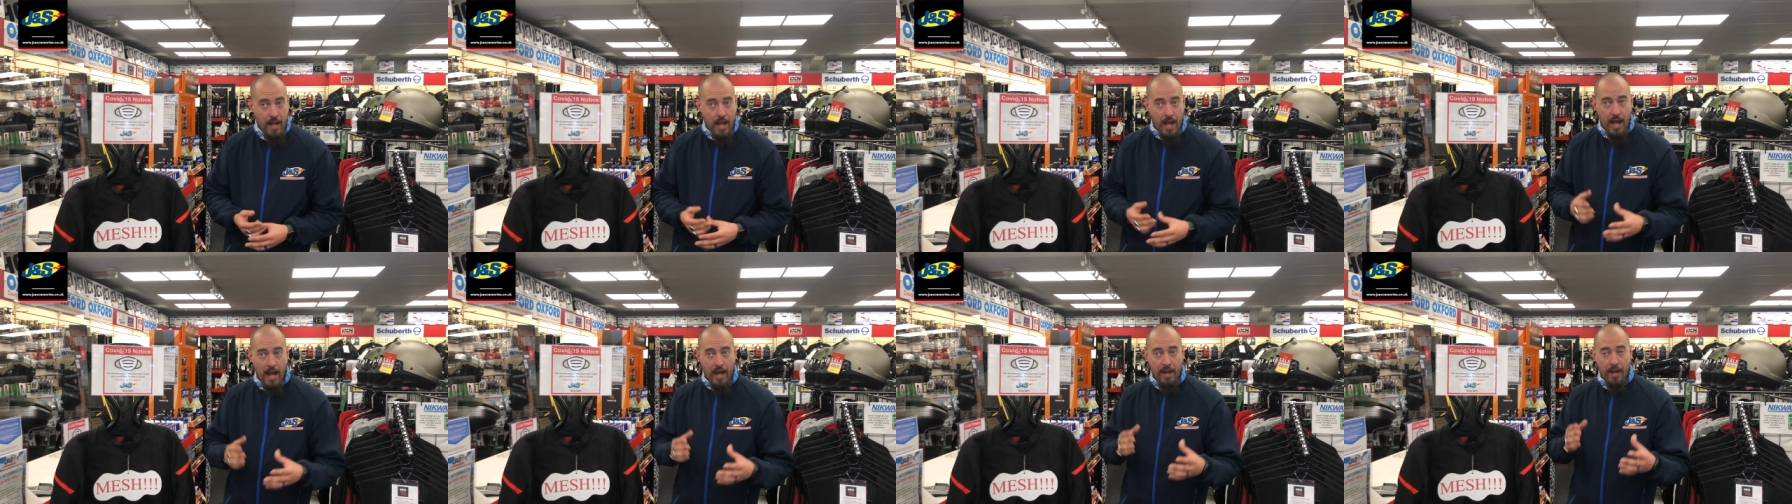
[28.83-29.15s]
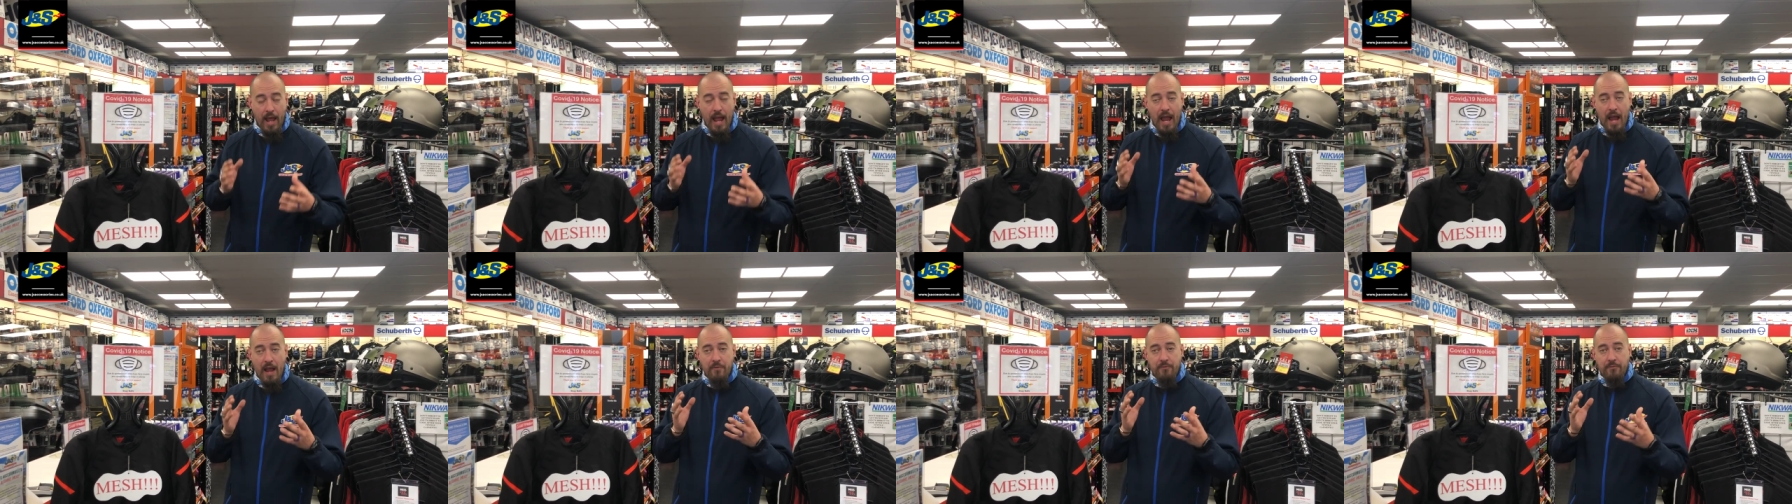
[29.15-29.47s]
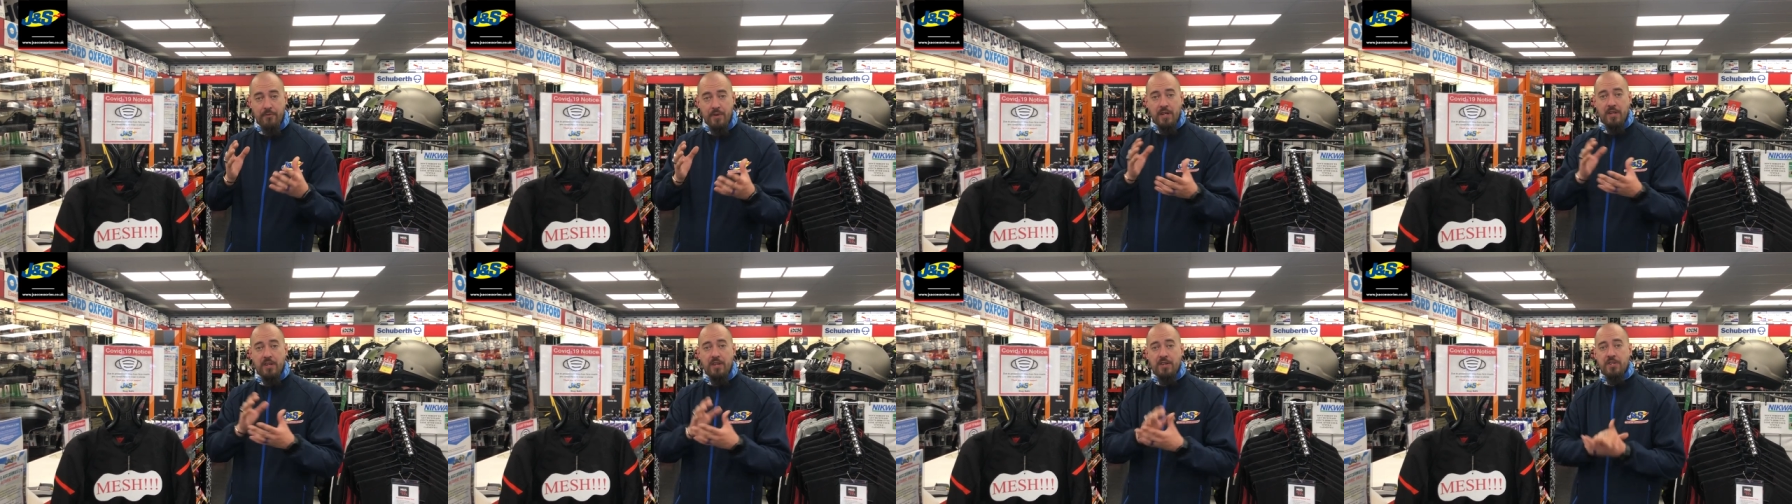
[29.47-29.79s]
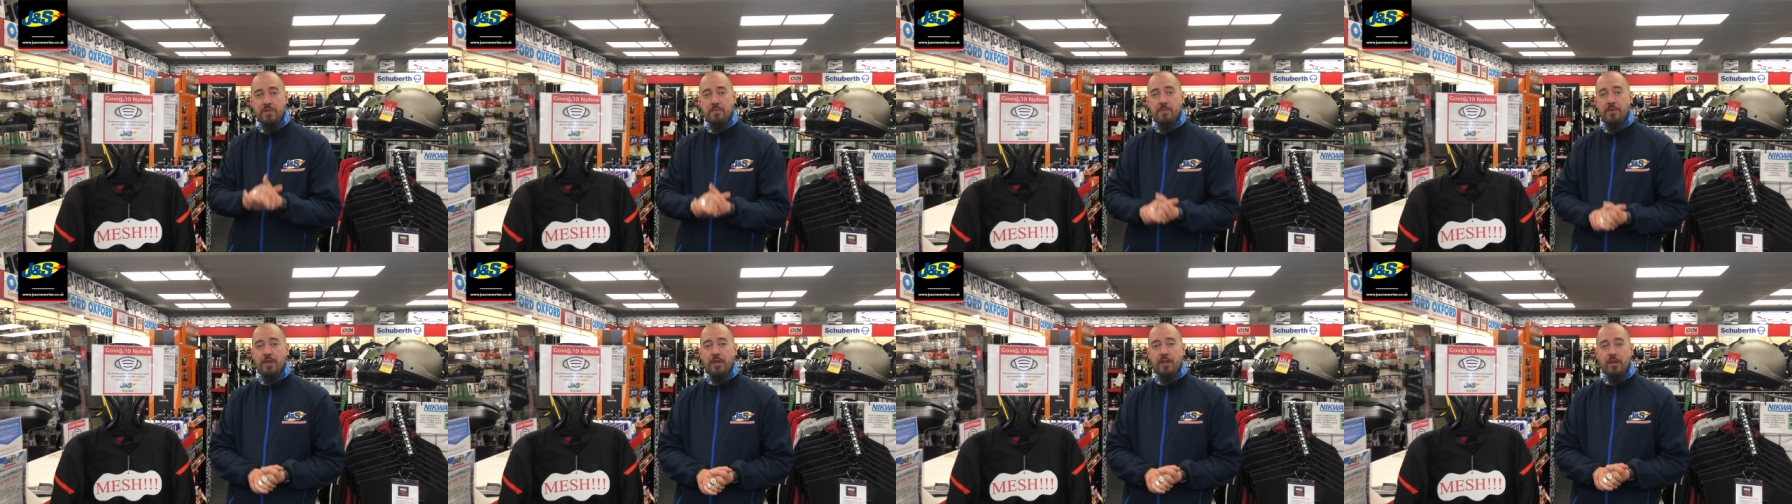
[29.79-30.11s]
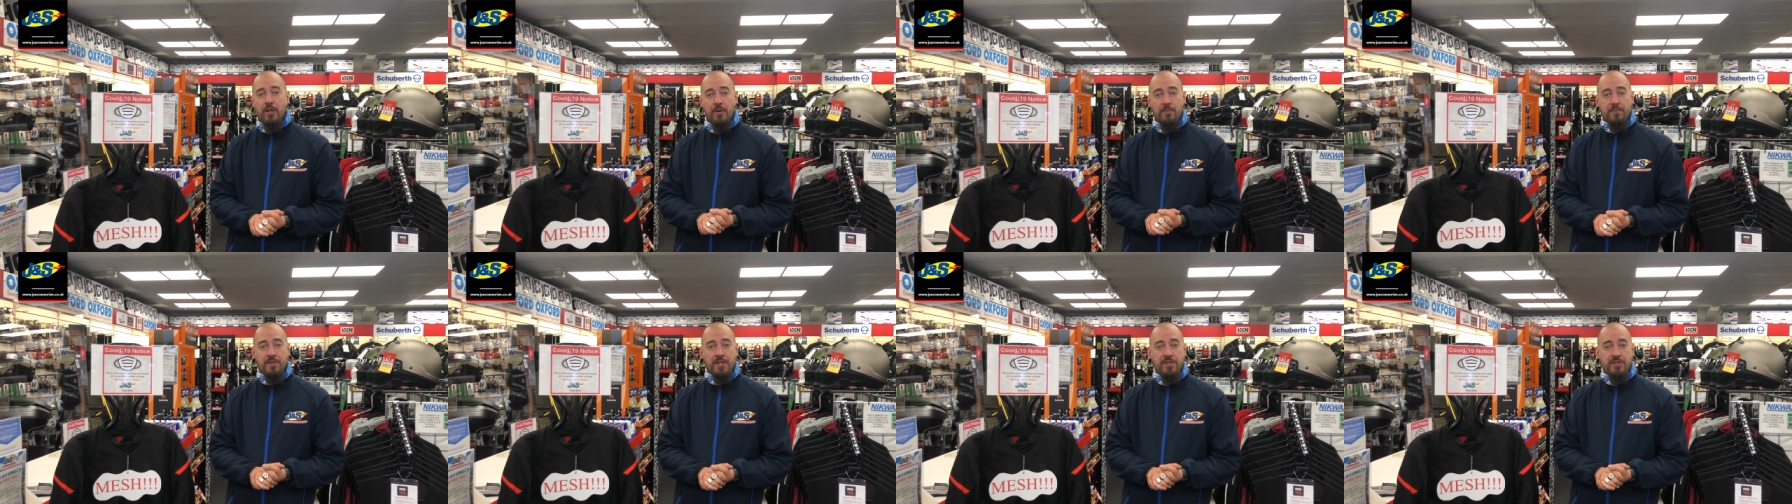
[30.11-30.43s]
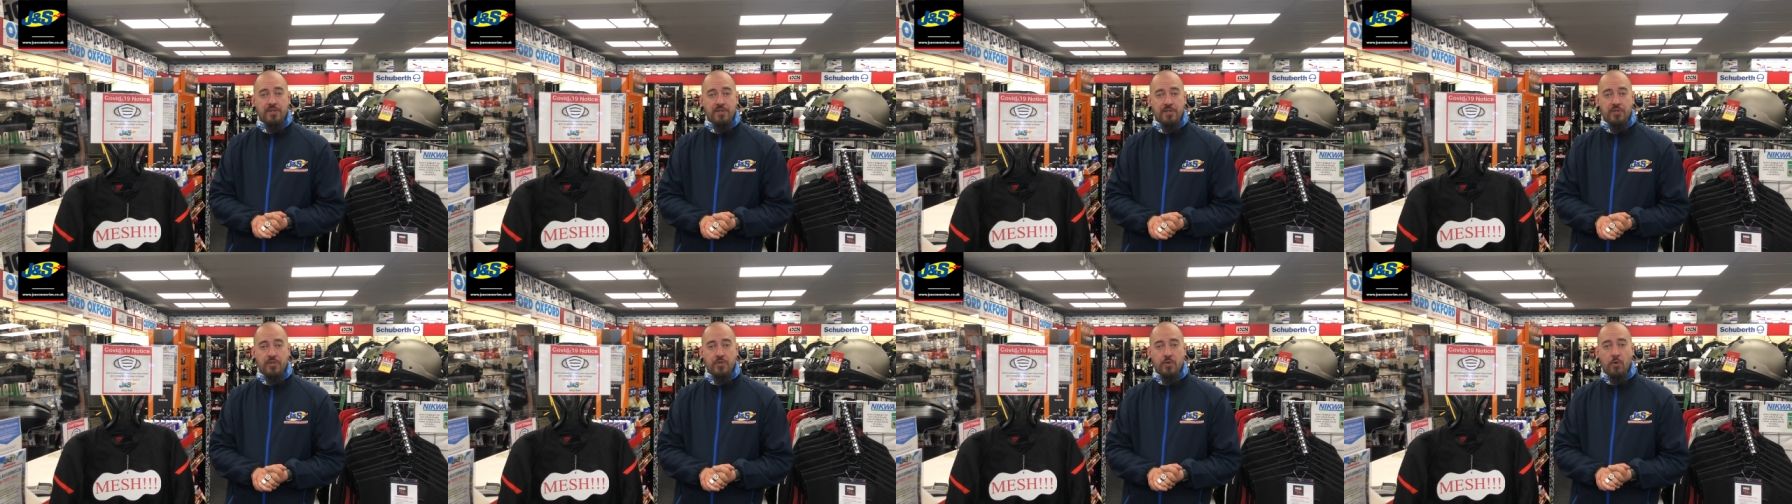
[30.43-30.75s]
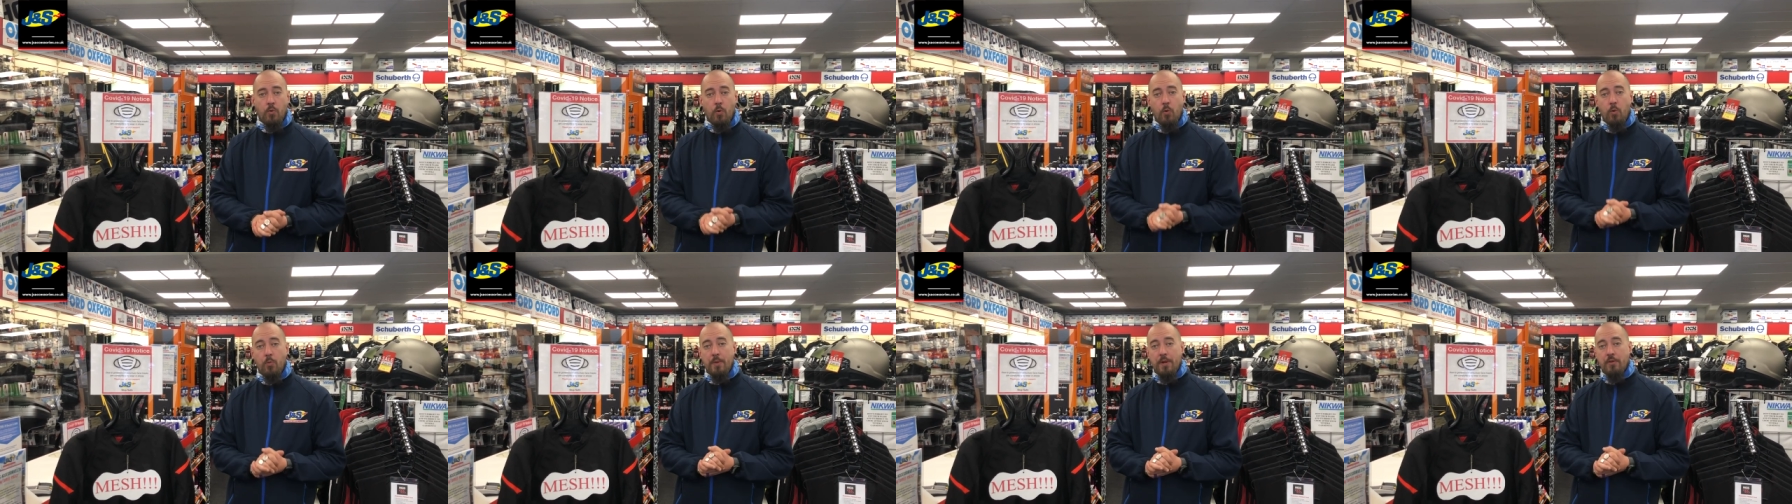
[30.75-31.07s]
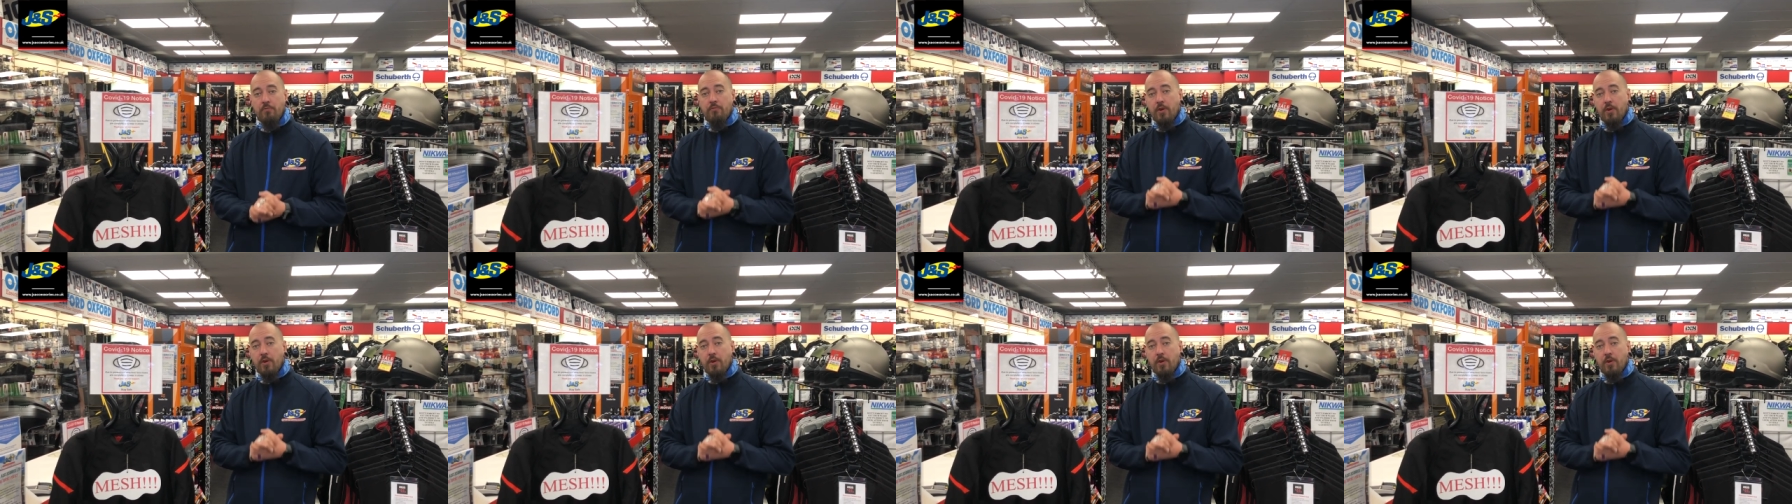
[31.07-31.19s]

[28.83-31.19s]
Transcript: And every customer that comes into store will be